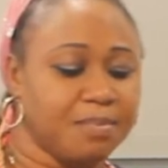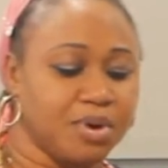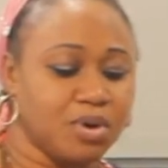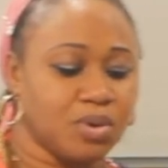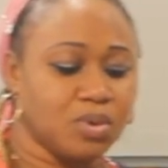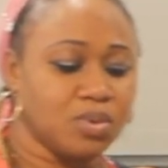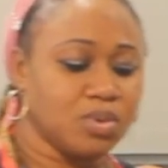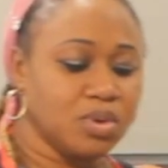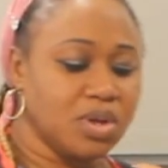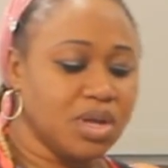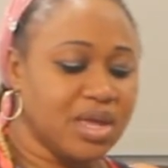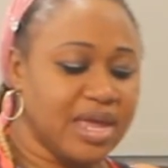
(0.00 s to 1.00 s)
bowl
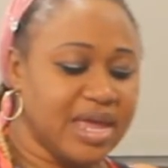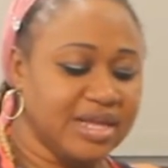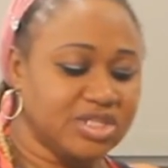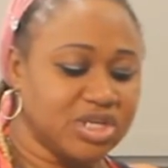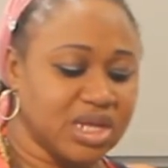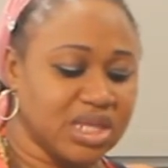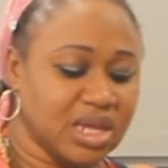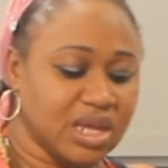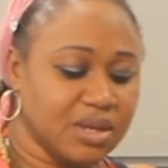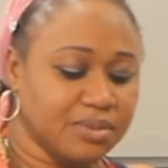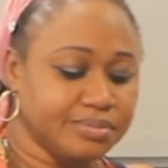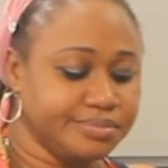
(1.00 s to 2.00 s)
into
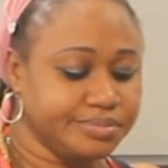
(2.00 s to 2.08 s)
the